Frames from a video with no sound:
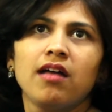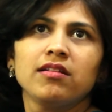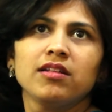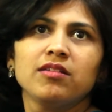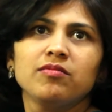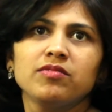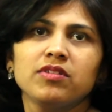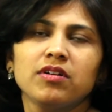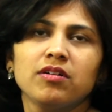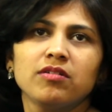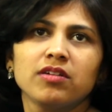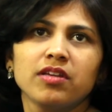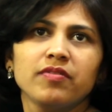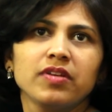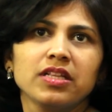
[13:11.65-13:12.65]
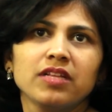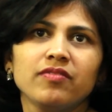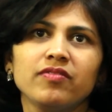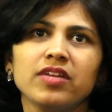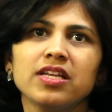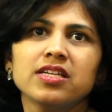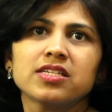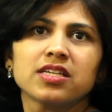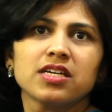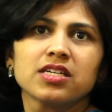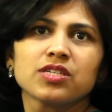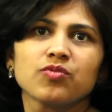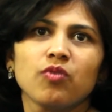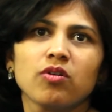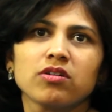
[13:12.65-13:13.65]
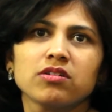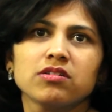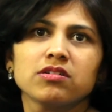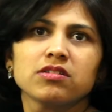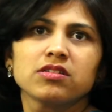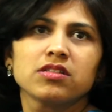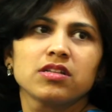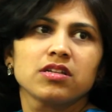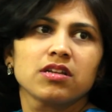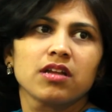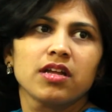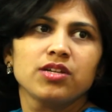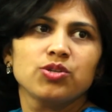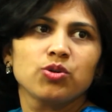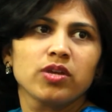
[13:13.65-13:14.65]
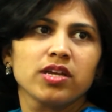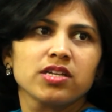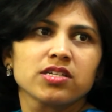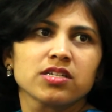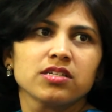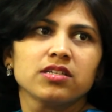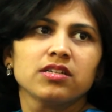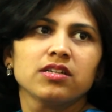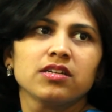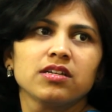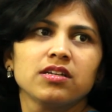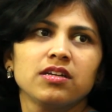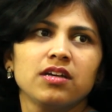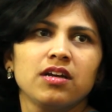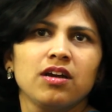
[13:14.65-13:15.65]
then giving them wheelchairs, walkers, their education.